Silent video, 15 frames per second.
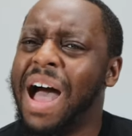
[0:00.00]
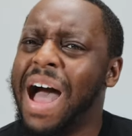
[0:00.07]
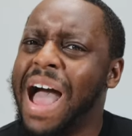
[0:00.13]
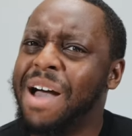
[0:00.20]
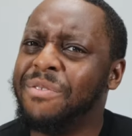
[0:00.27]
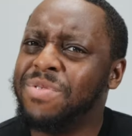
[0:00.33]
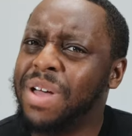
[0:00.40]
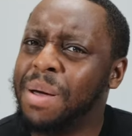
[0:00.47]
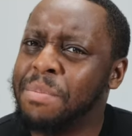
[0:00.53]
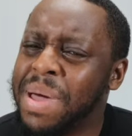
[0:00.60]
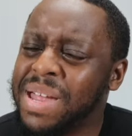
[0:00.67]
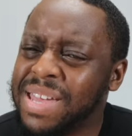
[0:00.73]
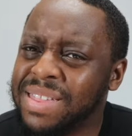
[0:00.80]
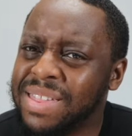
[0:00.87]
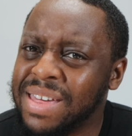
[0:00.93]
I haven't done
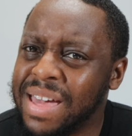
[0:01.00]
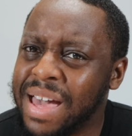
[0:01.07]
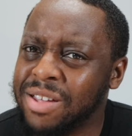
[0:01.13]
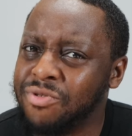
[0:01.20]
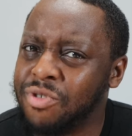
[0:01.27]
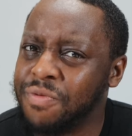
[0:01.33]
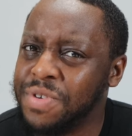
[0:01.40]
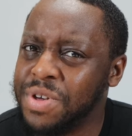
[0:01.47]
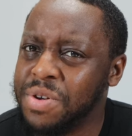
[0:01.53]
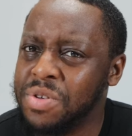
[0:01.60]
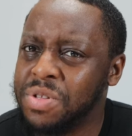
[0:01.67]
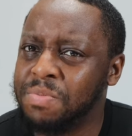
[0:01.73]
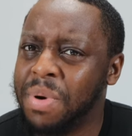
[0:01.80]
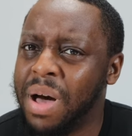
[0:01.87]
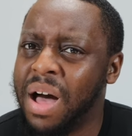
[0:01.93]
many TN
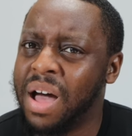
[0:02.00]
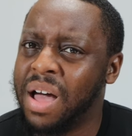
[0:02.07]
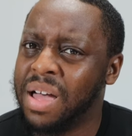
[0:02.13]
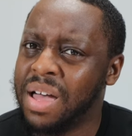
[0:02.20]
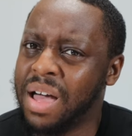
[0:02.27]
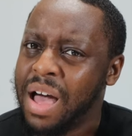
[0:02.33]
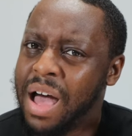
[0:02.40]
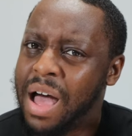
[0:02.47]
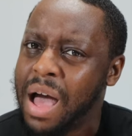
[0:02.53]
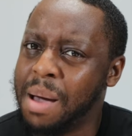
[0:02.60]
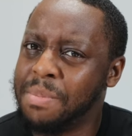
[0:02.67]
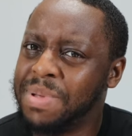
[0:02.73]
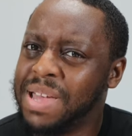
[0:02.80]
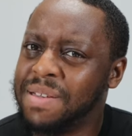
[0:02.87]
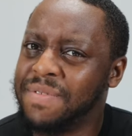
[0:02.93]
reviews, but I
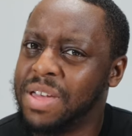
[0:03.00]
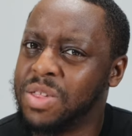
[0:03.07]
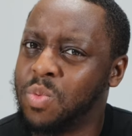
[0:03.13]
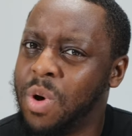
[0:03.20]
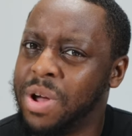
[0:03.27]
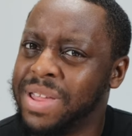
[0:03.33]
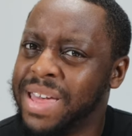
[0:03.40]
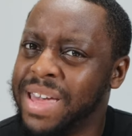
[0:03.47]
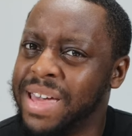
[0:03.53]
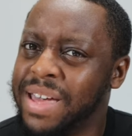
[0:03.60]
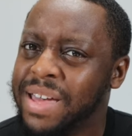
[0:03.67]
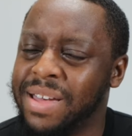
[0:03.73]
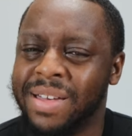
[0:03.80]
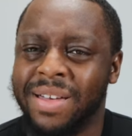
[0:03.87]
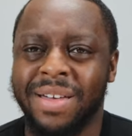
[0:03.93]
believe there's one here.